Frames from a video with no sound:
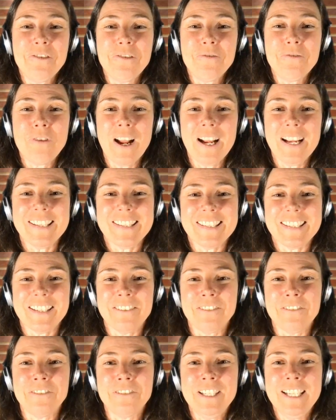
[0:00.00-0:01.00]
Right,
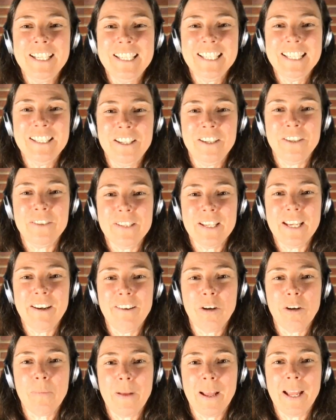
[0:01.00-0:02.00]
reading news.
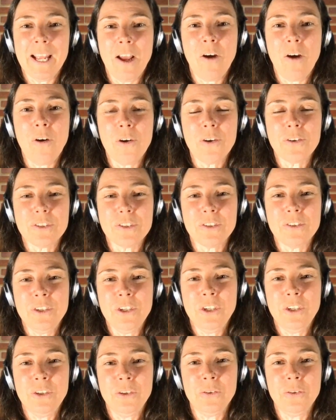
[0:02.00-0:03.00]
Here are my hot
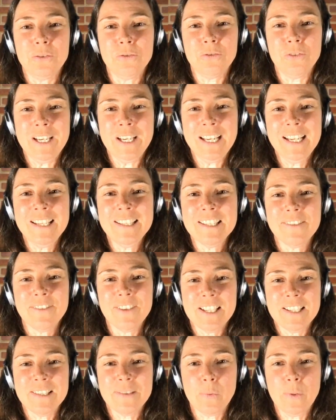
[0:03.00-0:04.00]
new reads for
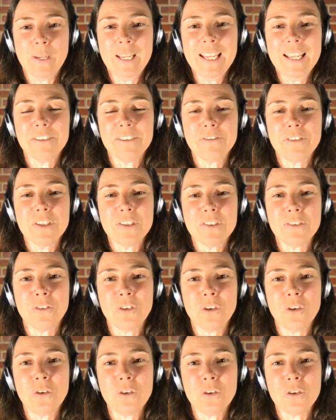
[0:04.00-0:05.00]
this week. First, of
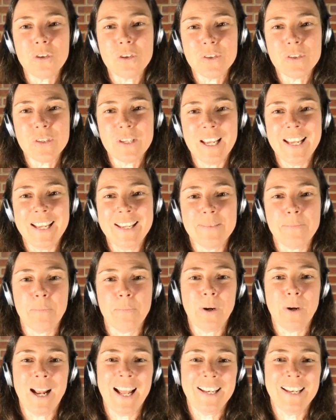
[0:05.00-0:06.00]
course, is
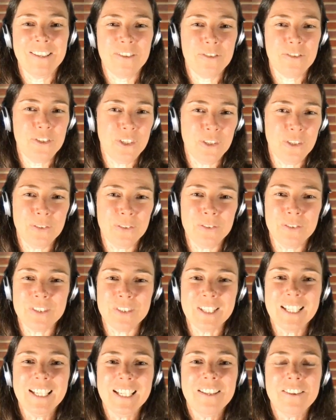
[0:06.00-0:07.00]
Brand Tuned,
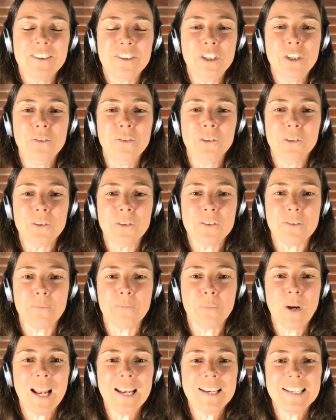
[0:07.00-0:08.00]
the new rules of
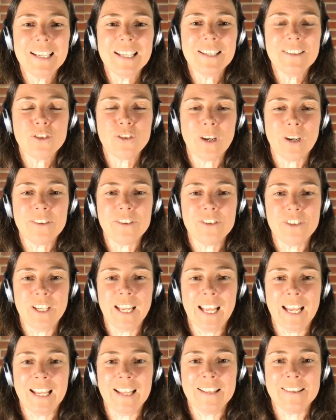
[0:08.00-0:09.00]
branding, strategy
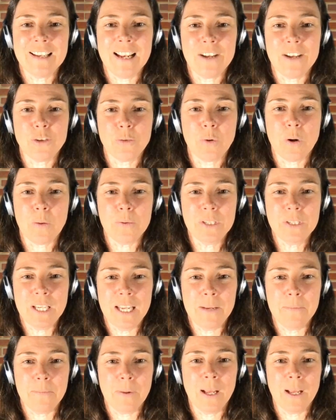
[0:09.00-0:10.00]
and intellectual
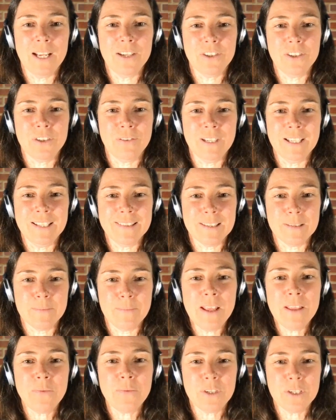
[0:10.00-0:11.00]
property by Shireen
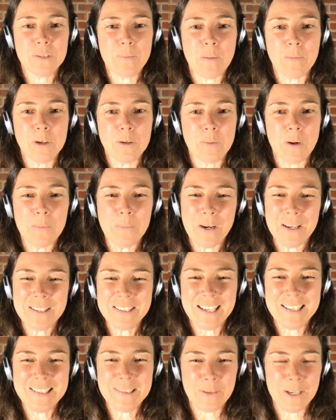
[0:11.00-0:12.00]
Smith, which is published by
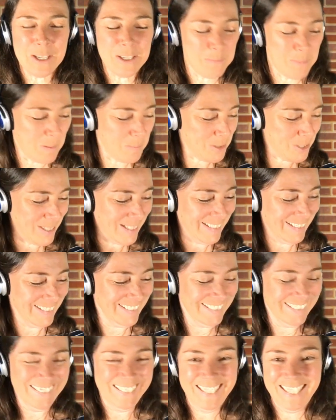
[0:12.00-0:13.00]
Practical Inspiration Publishing.
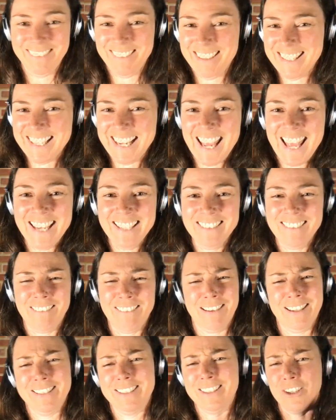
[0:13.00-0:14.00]
Here it is again.
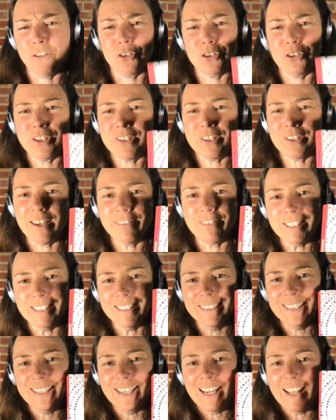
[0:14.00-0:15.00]
Right, gorgeous cover.
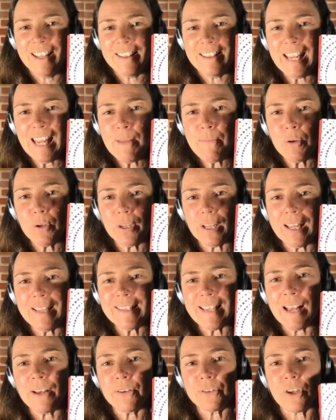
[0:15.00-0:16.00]
The ebook is
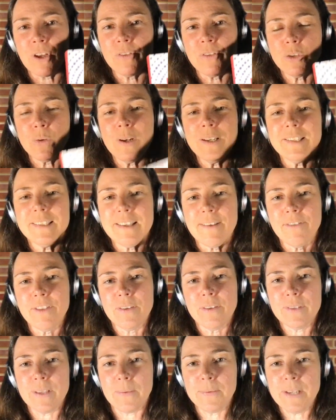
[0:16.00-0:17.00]
out on the 27th
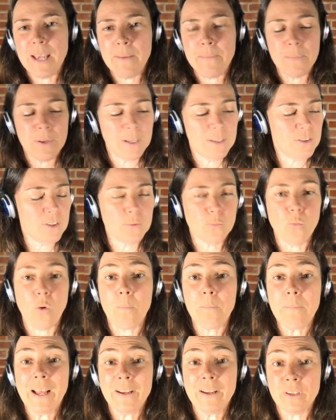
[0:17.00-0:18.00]
of September. It's just
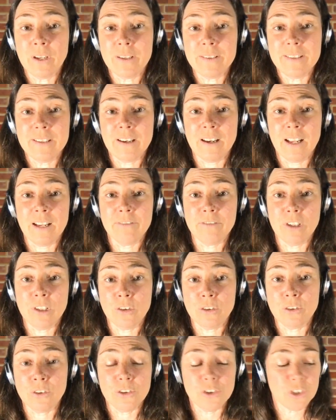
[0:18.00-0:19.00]
£1.99 for
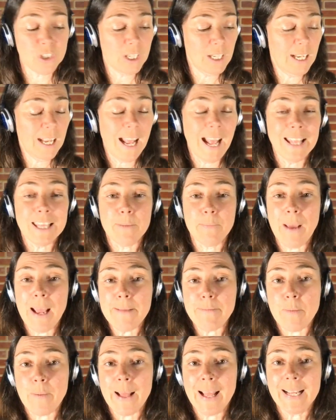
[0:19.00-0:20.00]
launch, and the
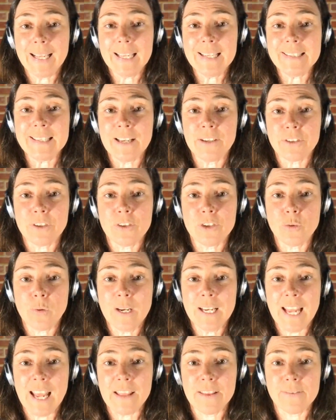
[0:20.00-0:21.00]
paperback is out on the
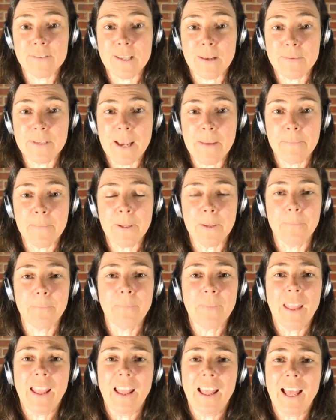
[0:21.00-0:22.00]
28th of September.
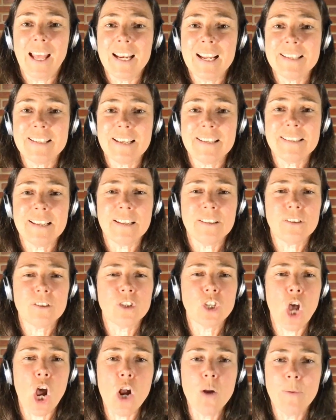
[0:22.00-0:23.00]
And as I said,
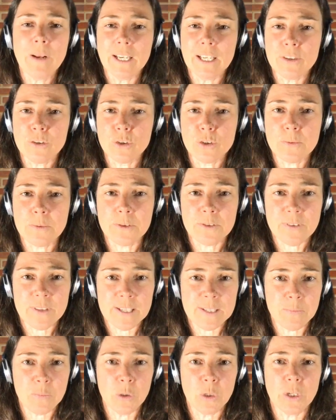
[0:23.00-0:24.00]
so many endorsements for
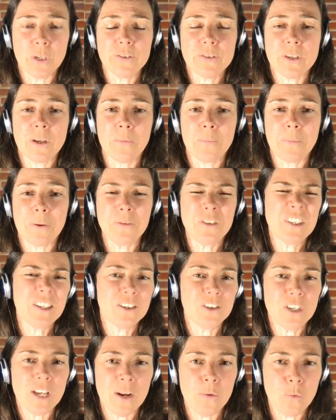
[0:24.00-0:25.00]
this book, so I'm just
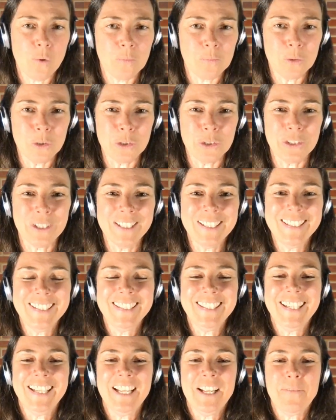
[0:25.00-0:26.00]
going to share one more.
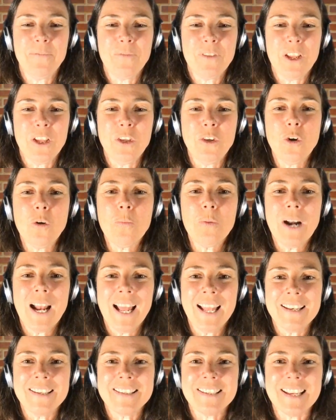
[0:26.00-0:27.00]
Your
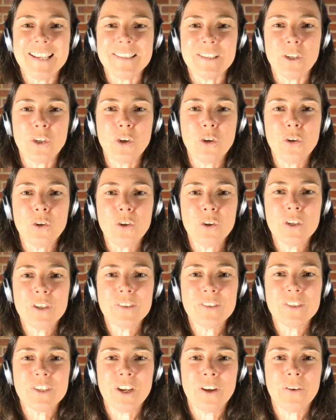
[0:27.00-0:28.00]
brand is a
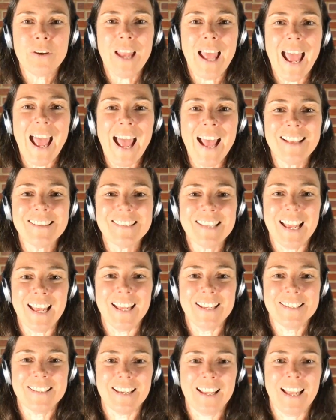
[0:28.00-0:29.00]
cornerstone
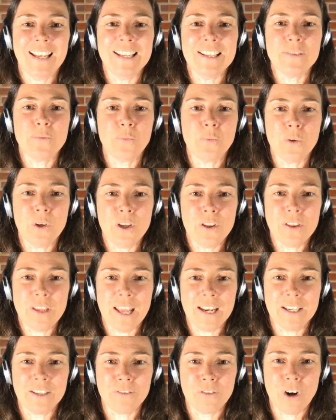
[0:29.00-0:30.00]
asset, and it's worth
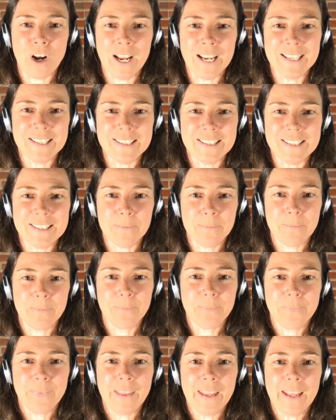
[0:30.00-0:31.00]
getting right.
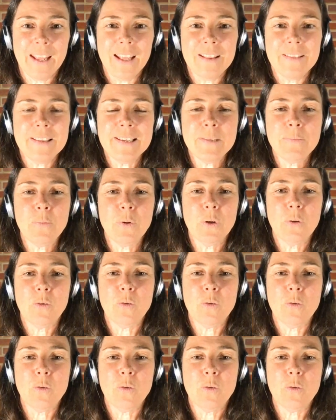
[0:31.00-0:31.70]
This book will